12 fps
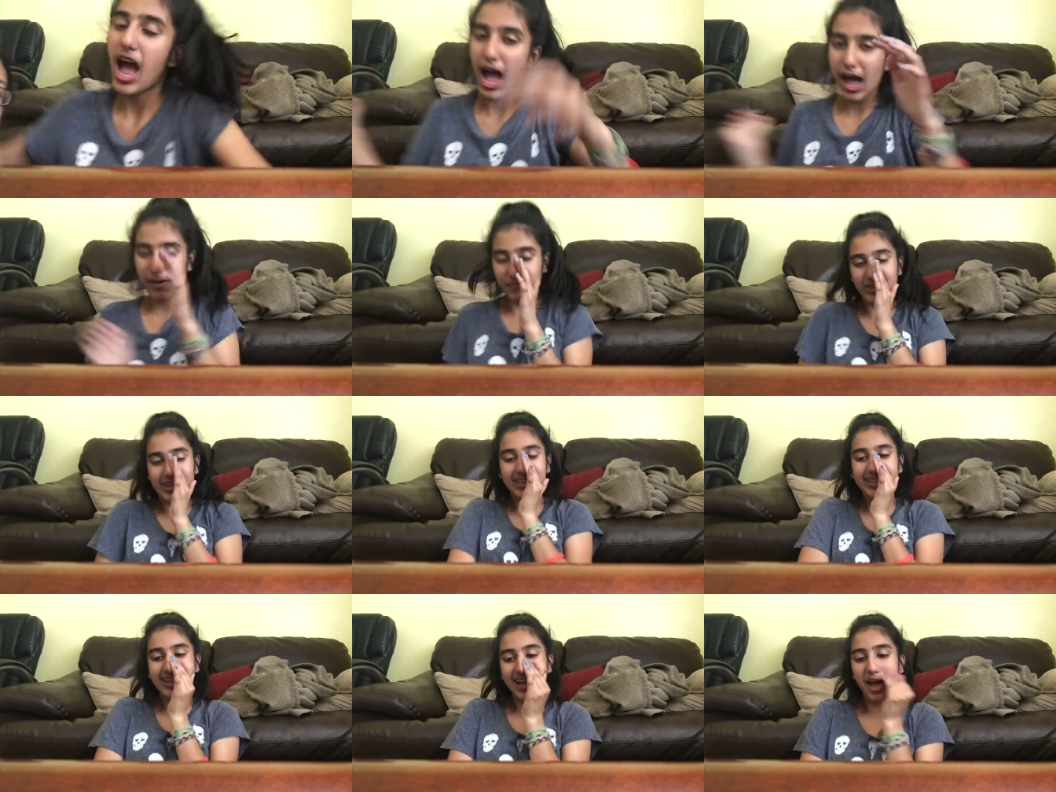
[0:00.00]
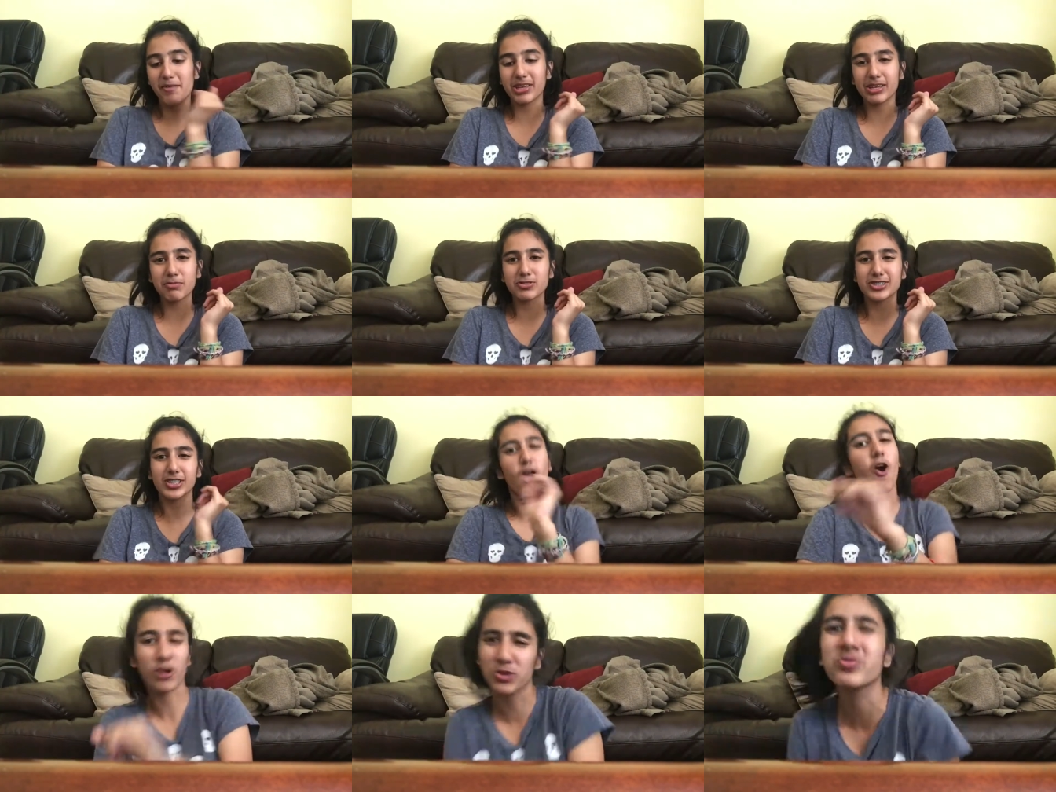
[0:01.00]
Um, and then Abigail was like,
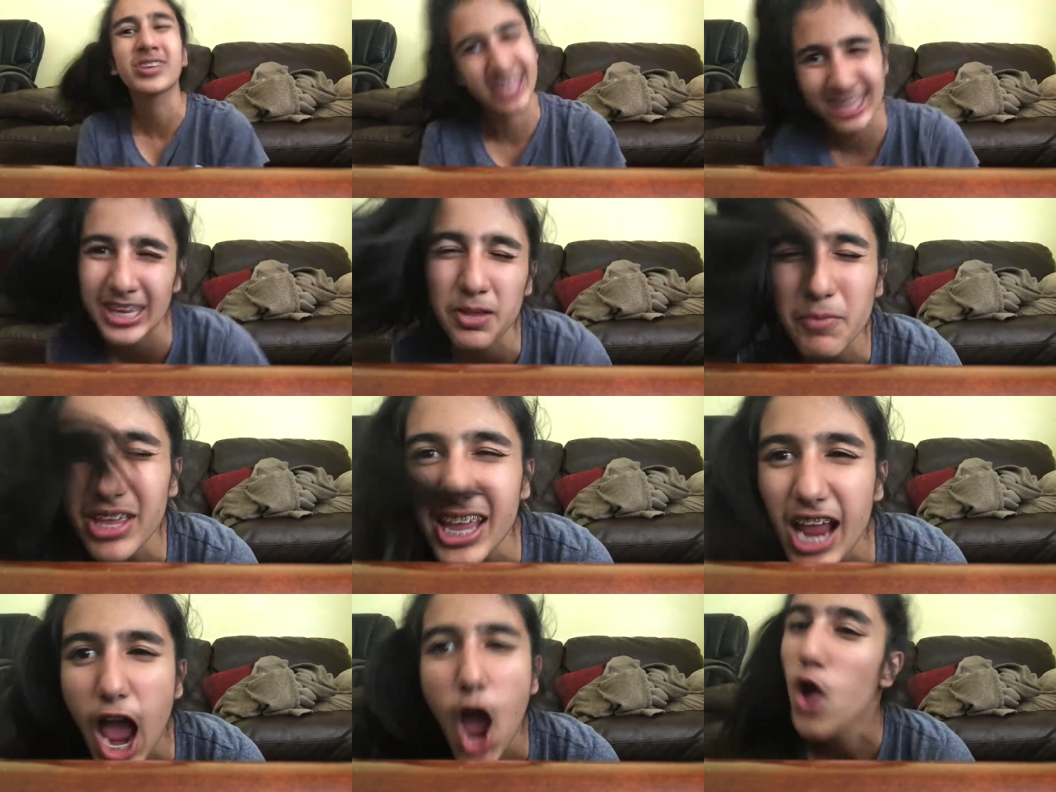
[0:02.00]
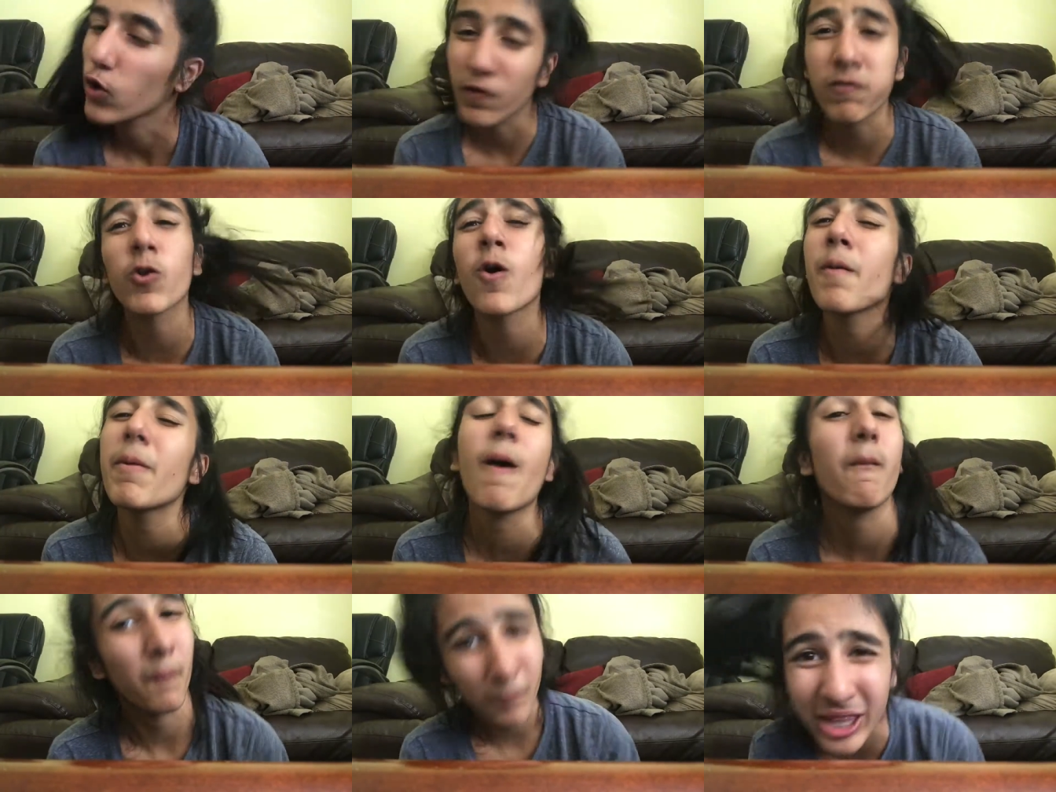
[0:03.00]
Are you kidding me? You forgot
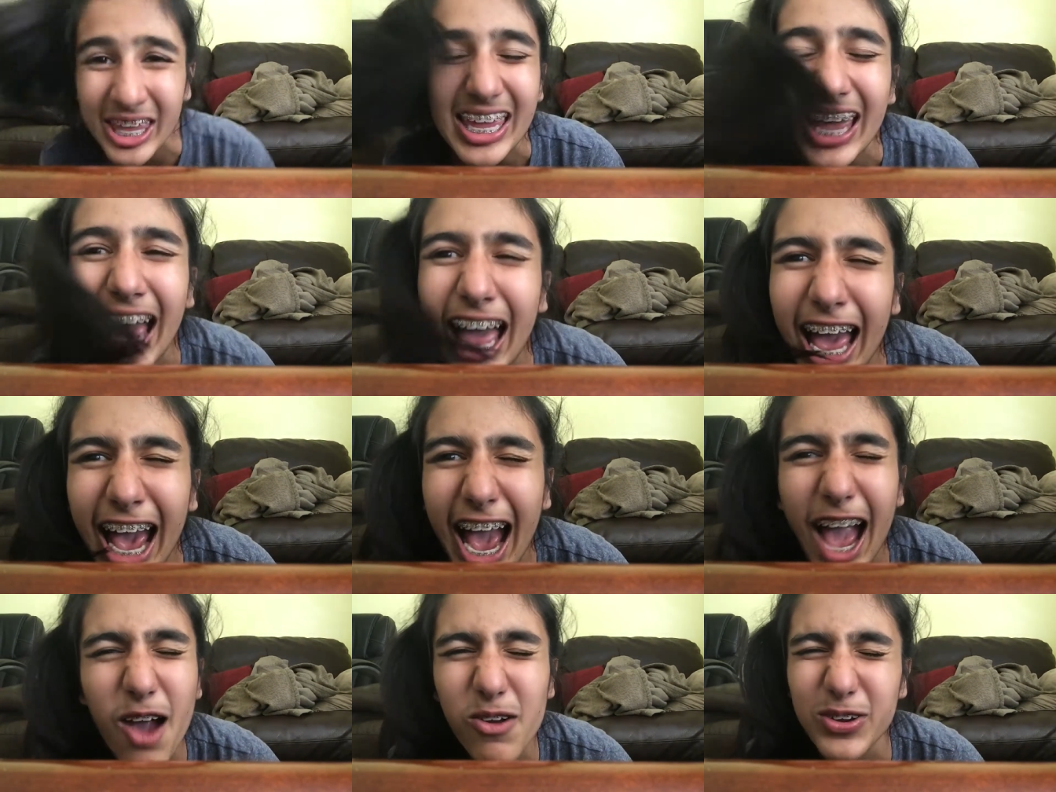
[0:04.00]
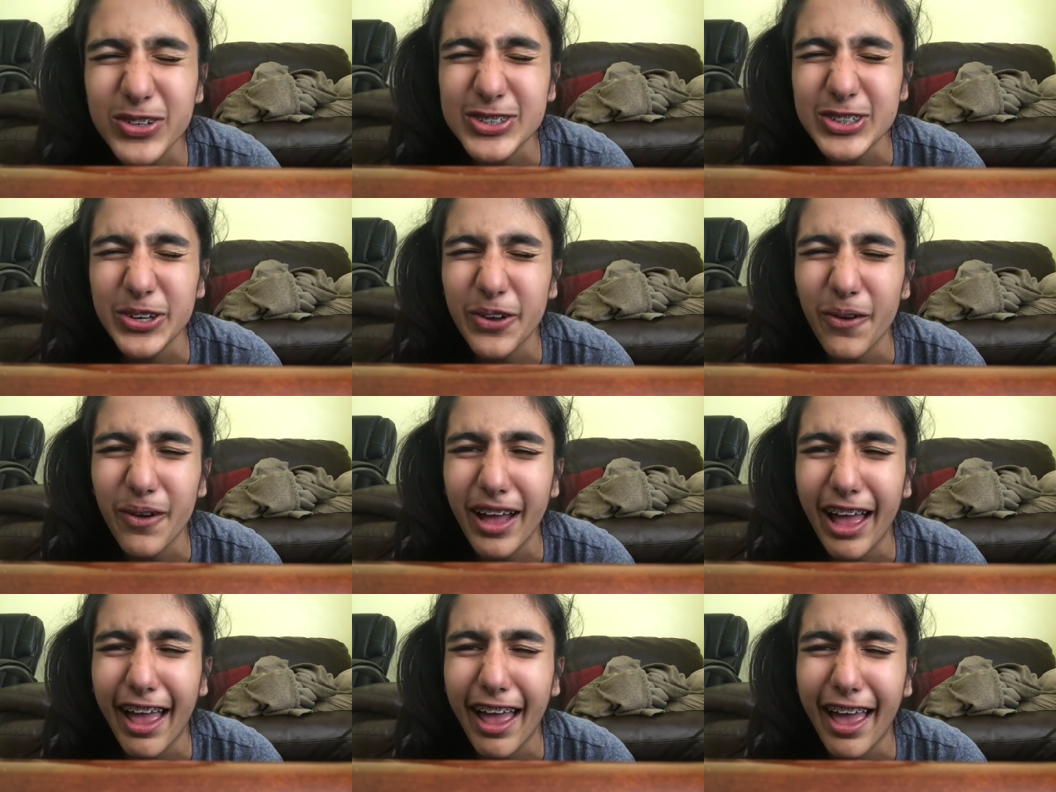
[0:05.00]
about me? How about you?
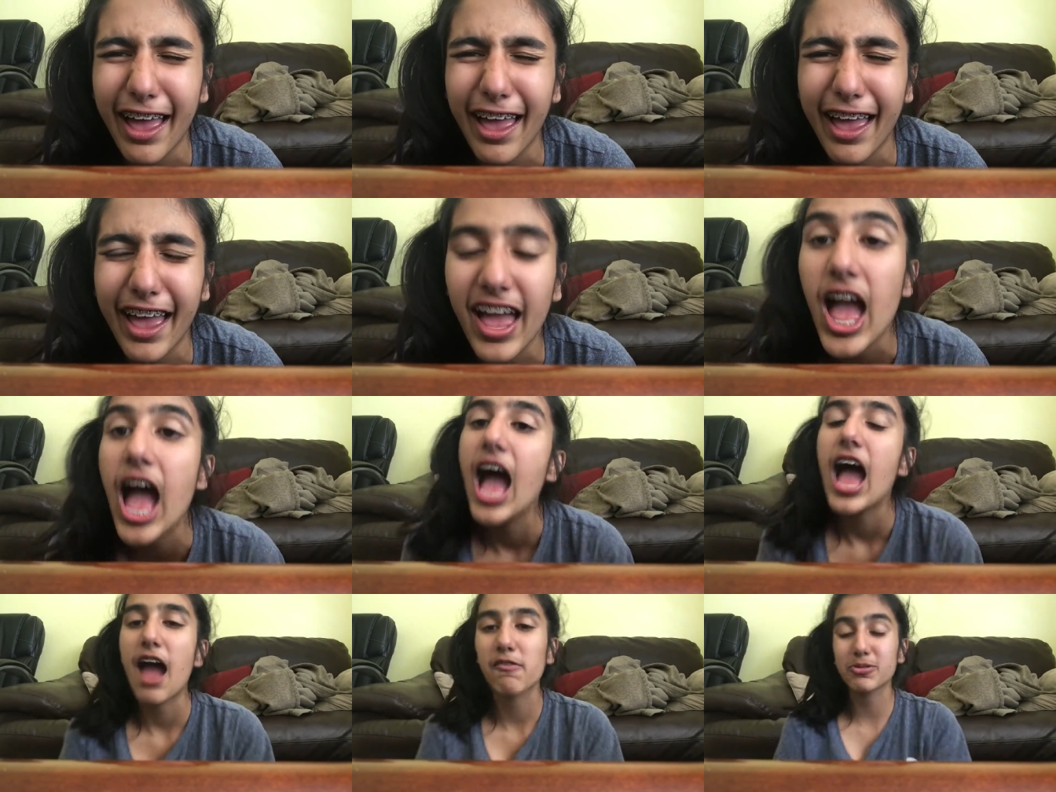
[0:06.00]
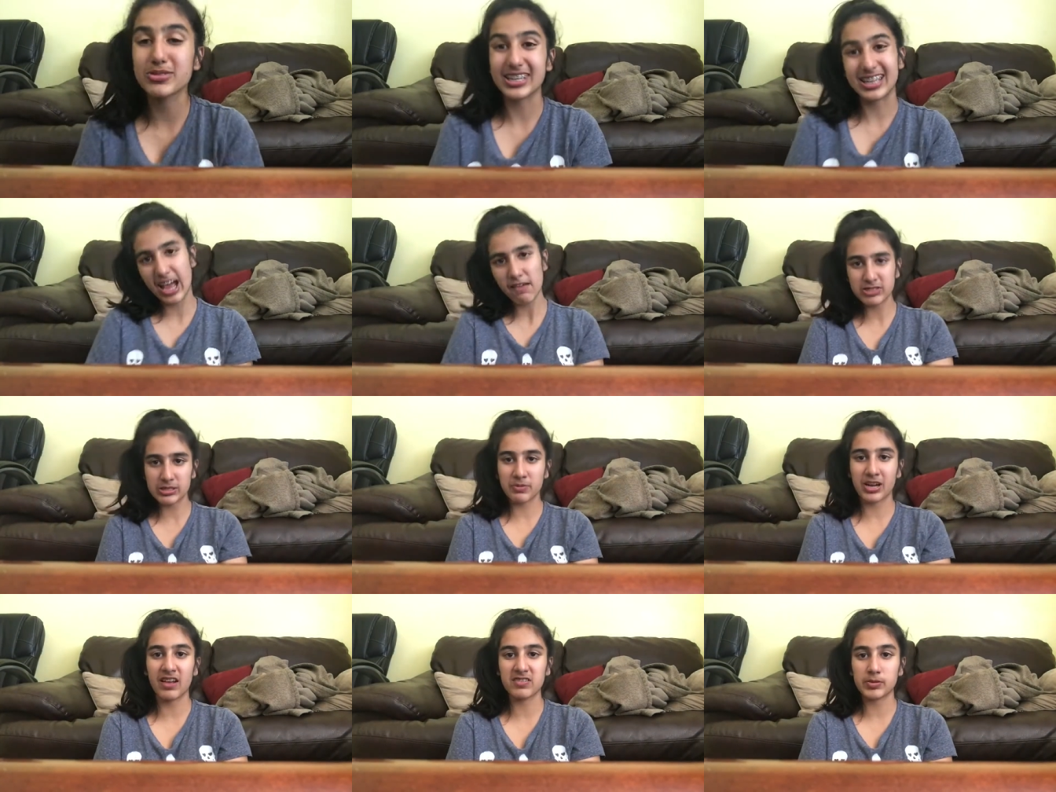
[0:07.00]
Everyone's like, Can I have a sip?
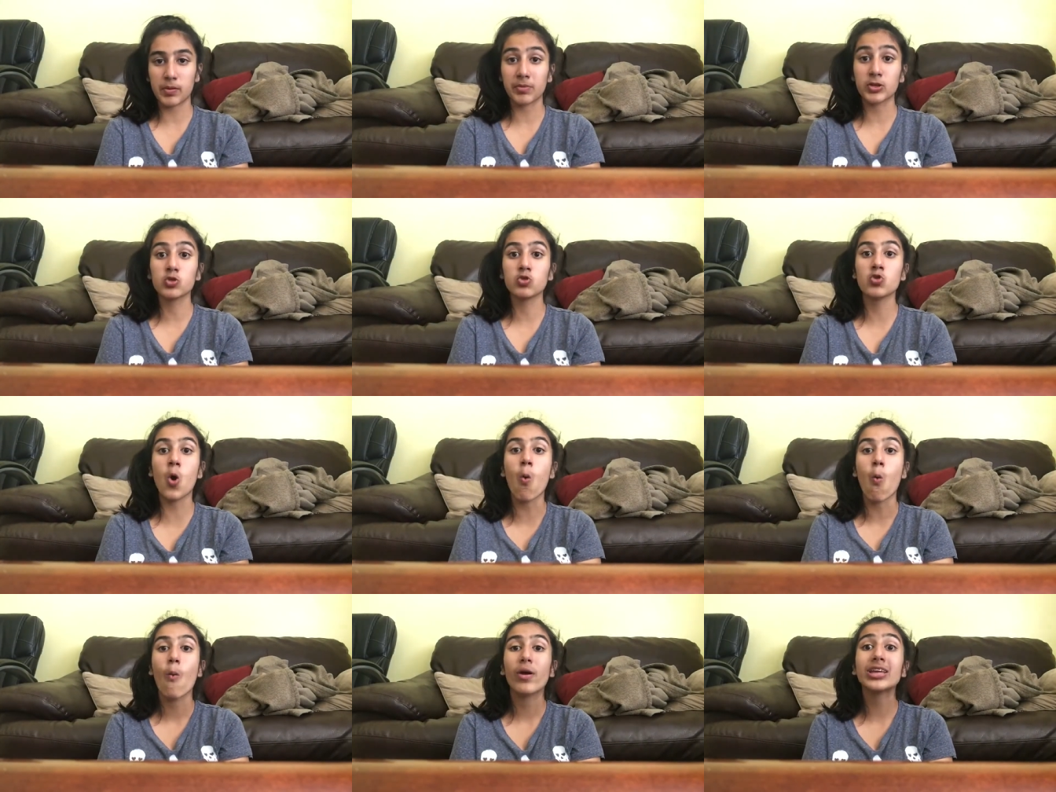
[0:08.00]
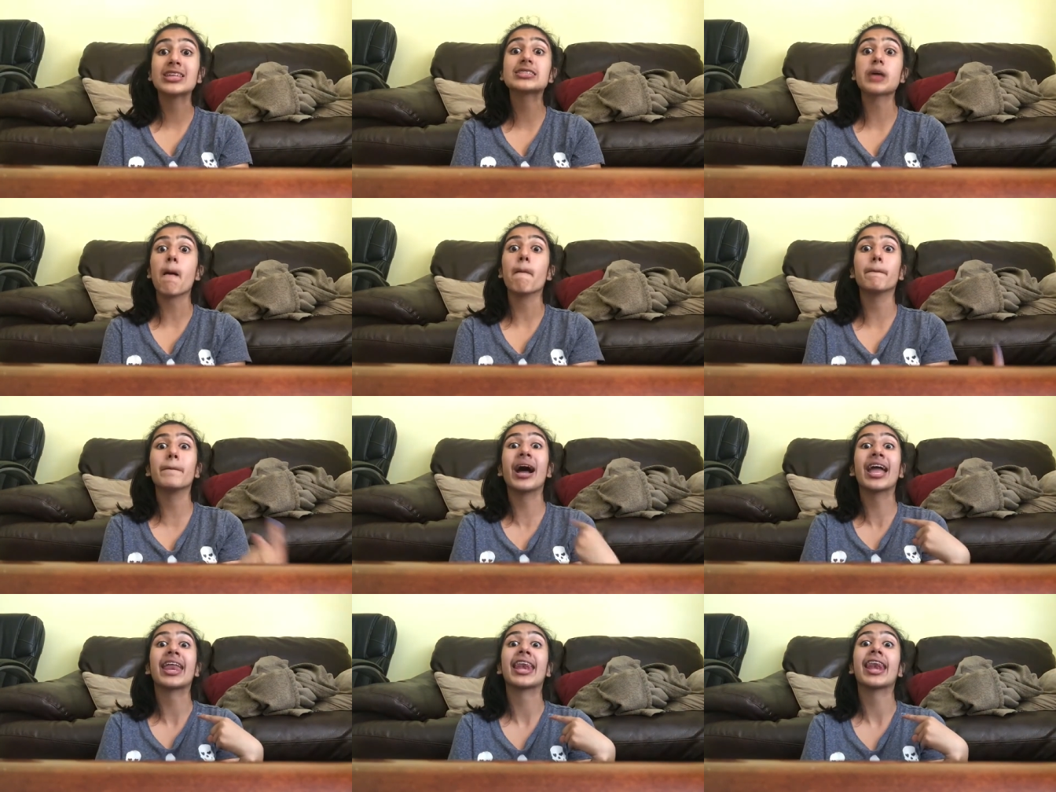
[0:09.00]
Can I have a sip? I'm like, No, it's
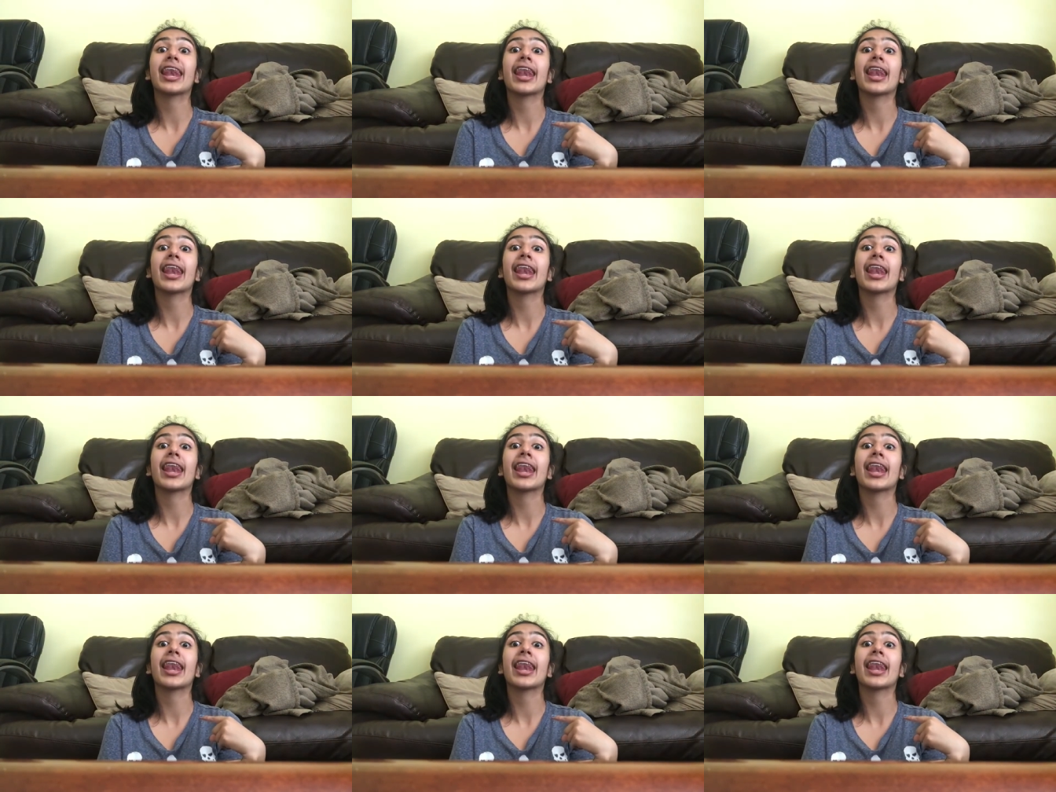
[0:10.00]
mine.